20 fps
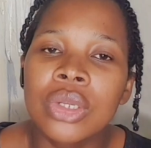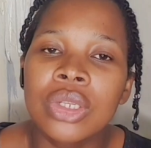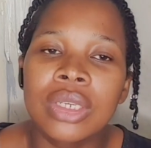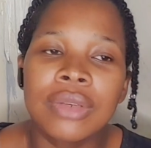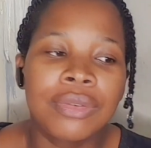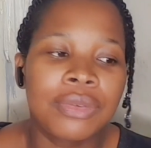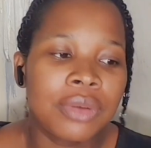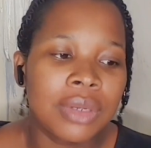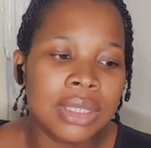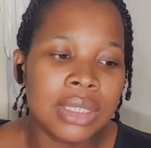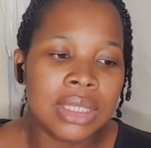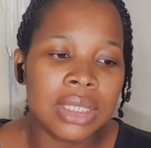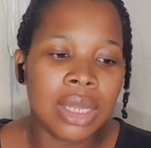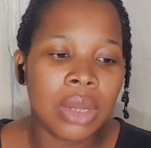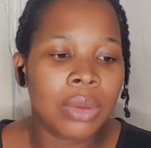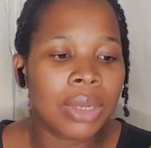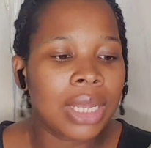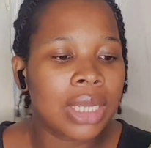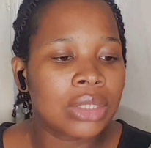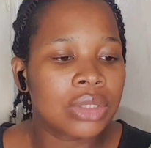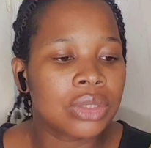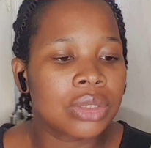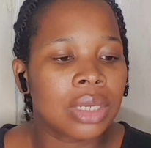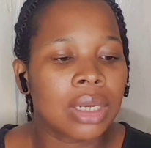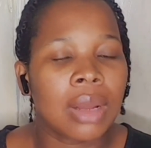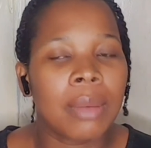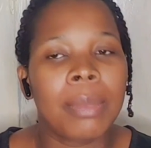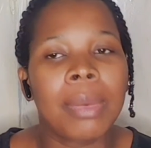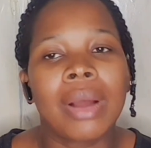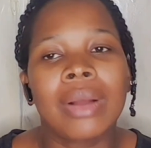the first thing I would like to talk
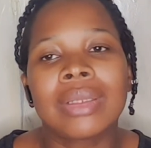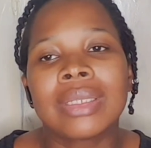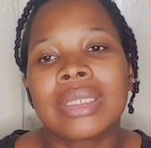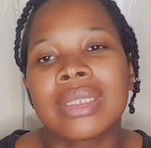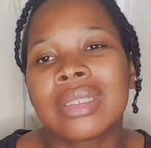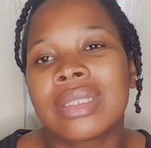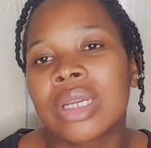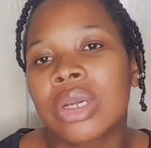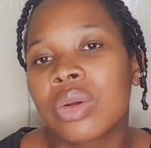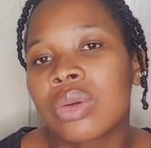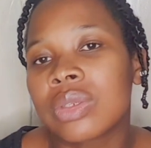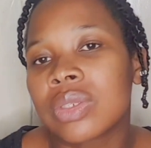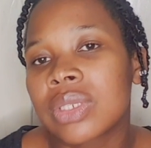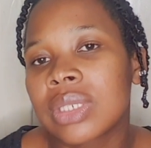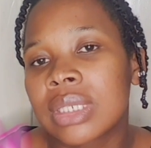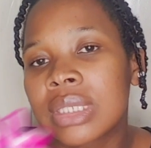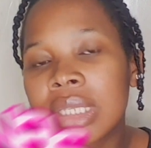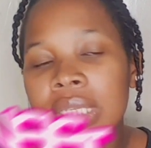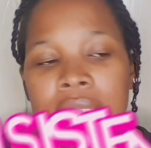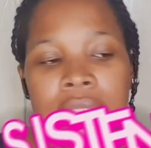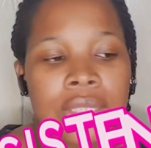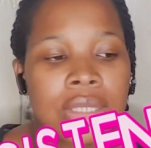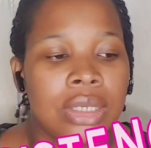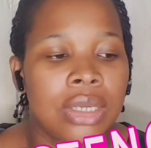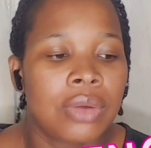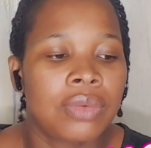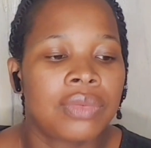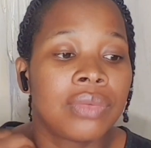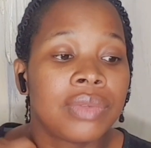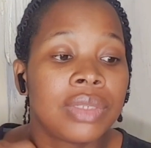about is the consistency
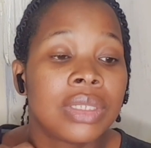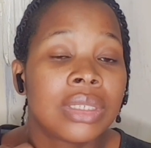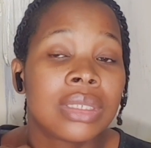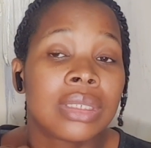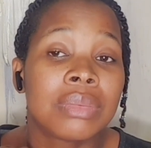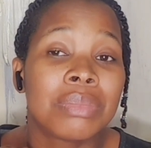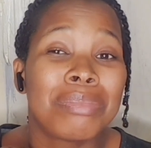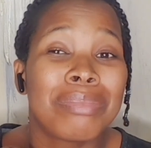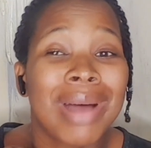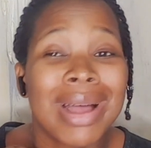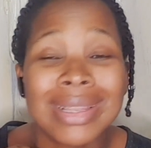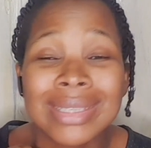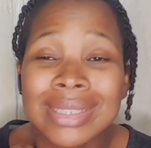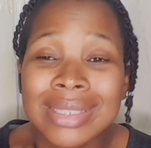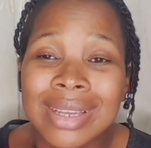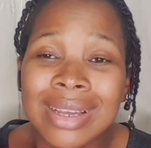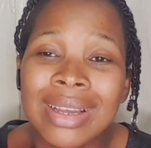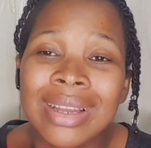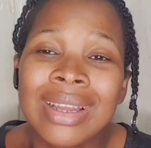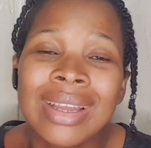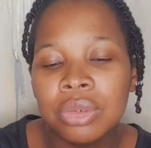of this mask.